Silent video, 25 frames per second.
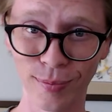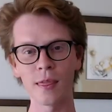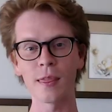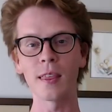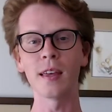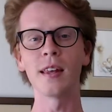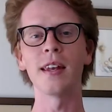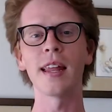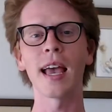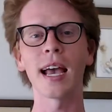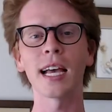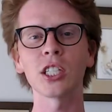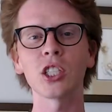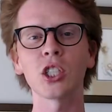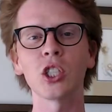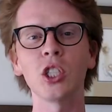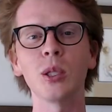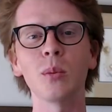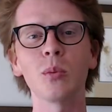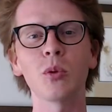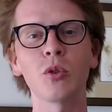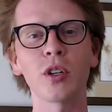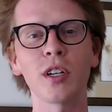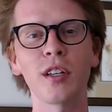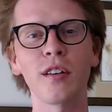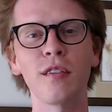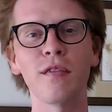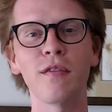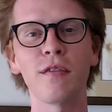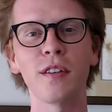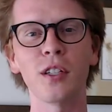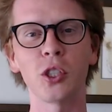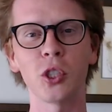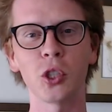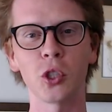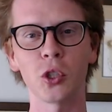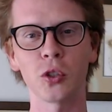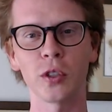The National Marine
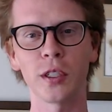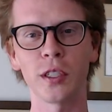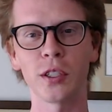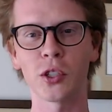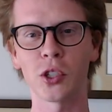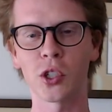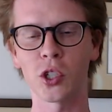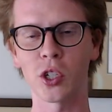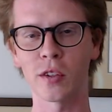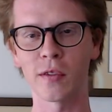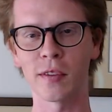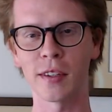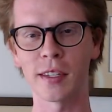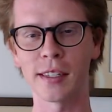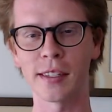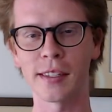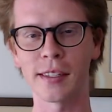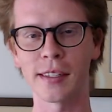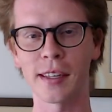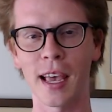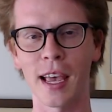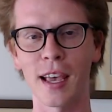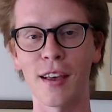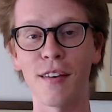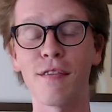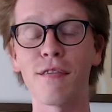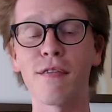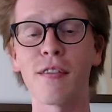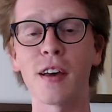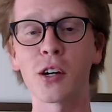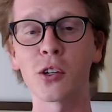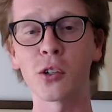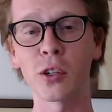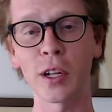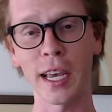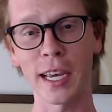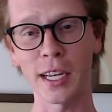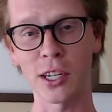Fisheries Service, a
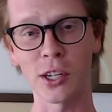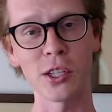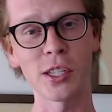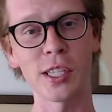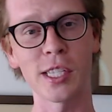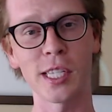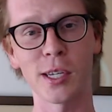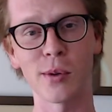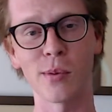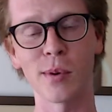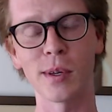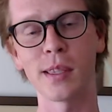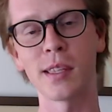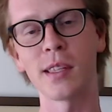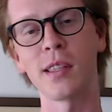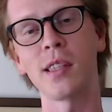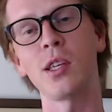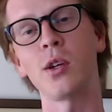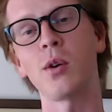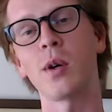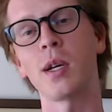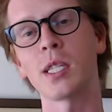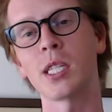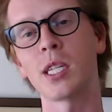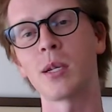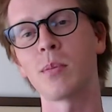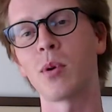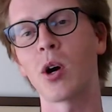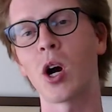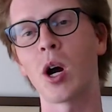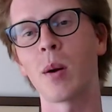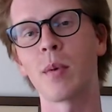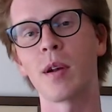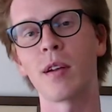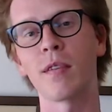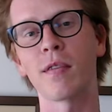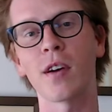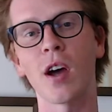federal agency within the U.S.
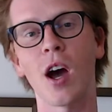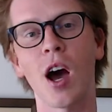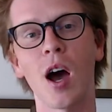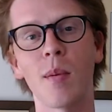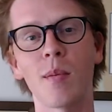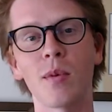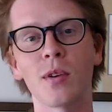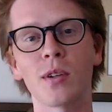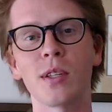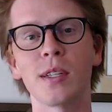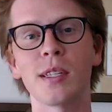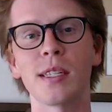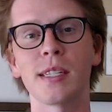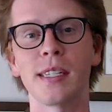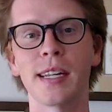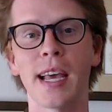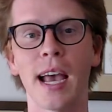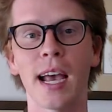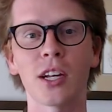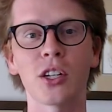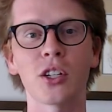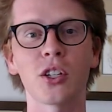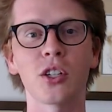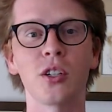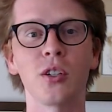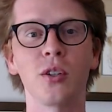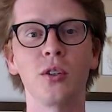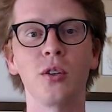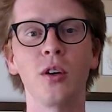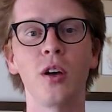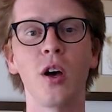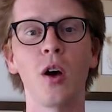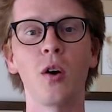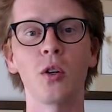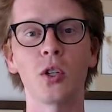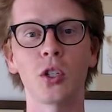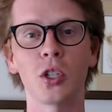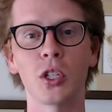Department of Commerce's
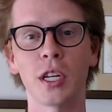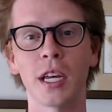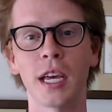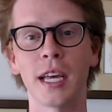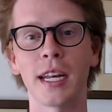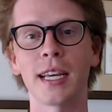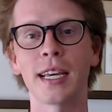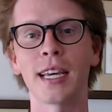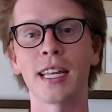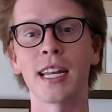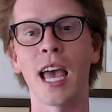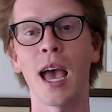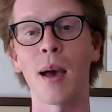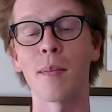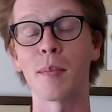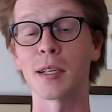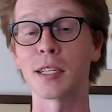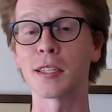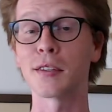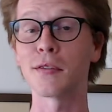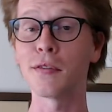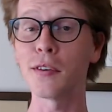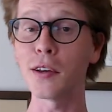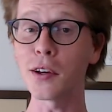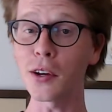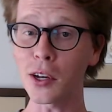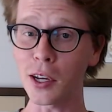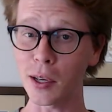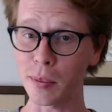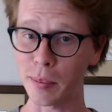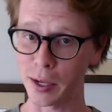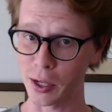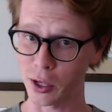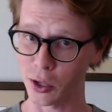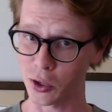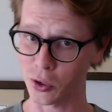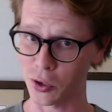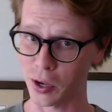National Oceanic and Atmospheric
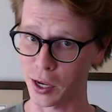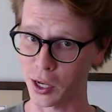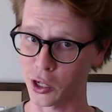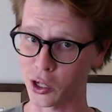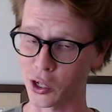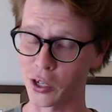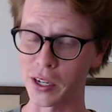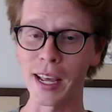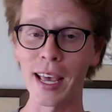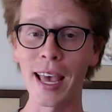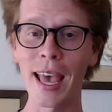Administration,